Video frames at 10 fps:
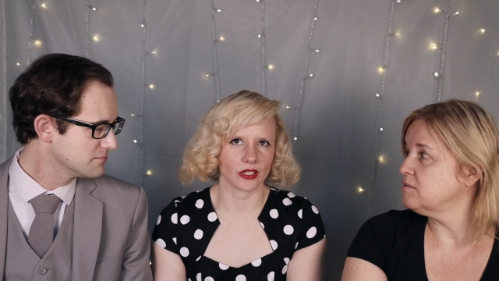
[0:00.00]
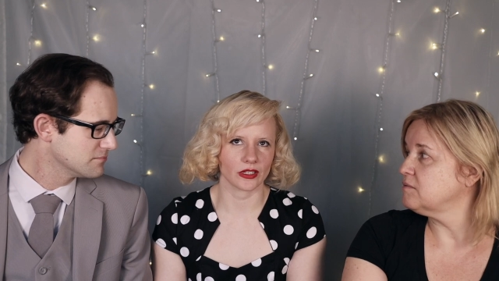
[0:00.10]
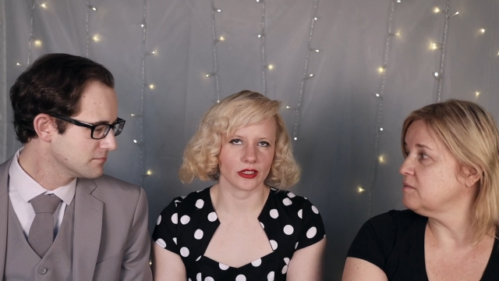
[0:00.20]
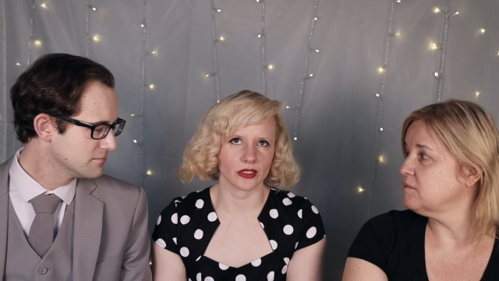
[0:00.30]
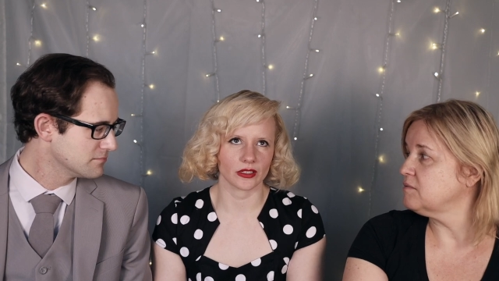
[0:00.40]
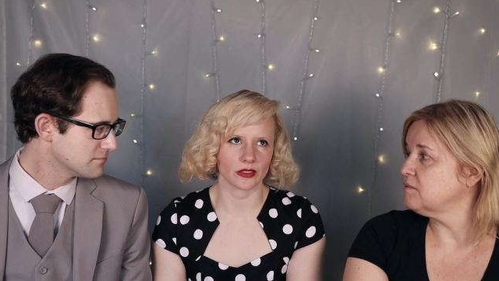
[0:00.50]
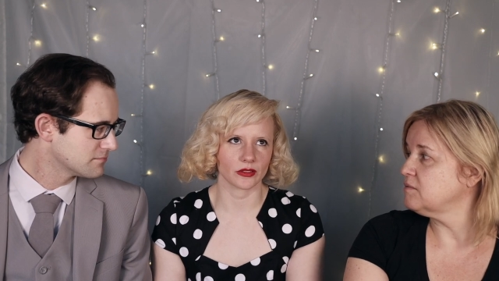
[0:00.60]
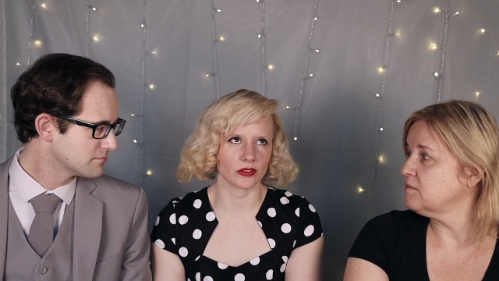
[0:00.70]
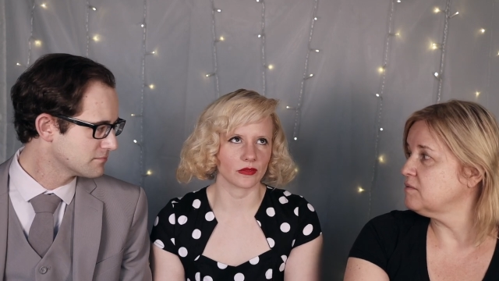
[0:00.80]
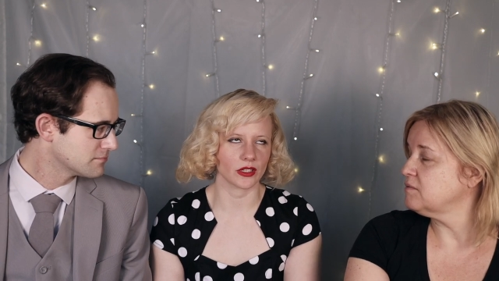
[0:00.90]
Speaker 1: uh,
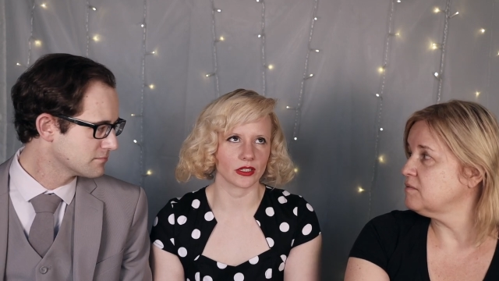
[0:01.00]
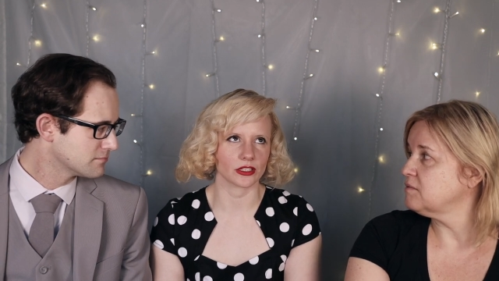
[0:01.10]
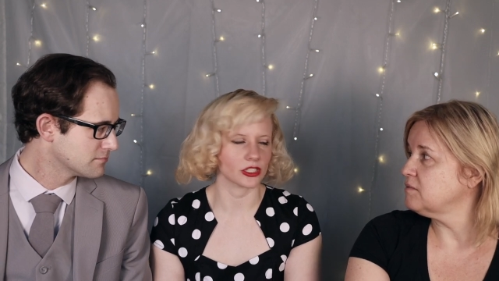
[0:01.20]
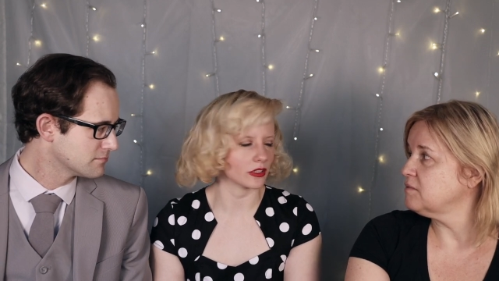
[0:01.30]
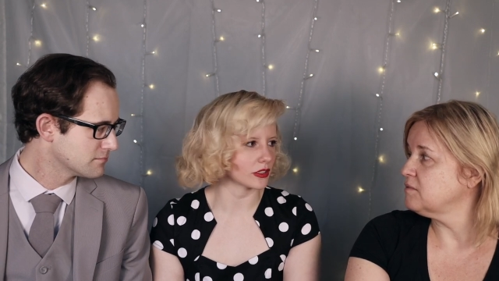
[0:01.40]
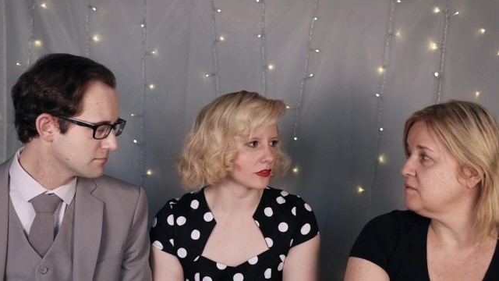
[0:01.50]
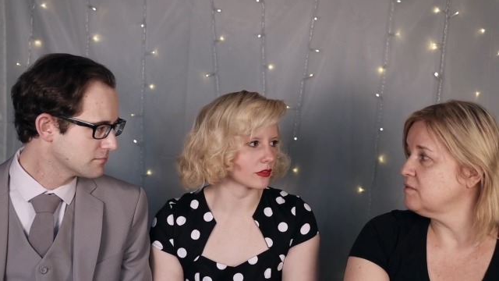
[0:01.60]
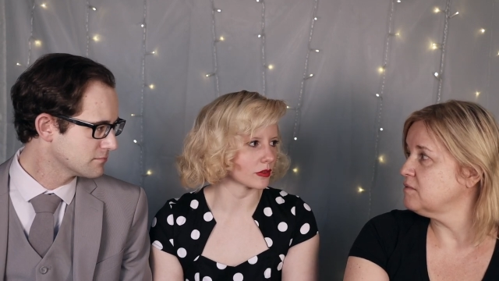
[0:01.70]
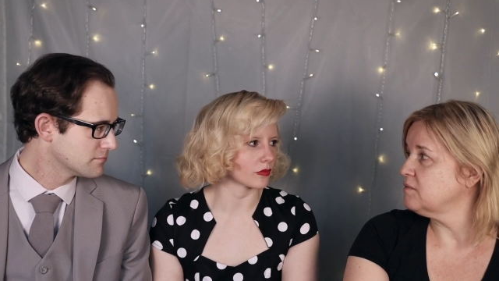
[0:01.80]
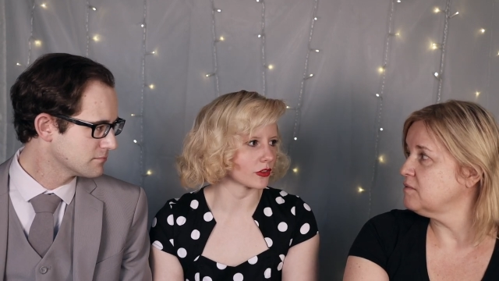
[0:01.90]
uh, Shelley from